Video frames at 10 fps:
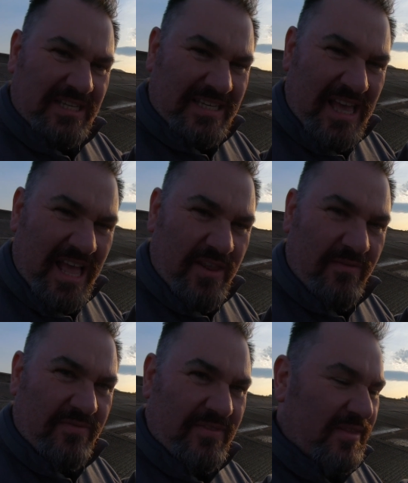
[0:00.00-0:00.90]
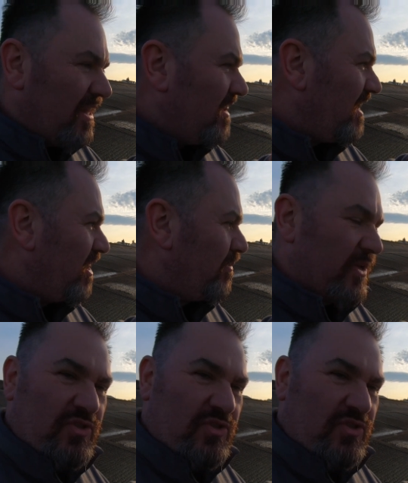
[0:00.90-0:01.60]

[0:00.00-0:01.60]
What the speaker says: kind of a little bit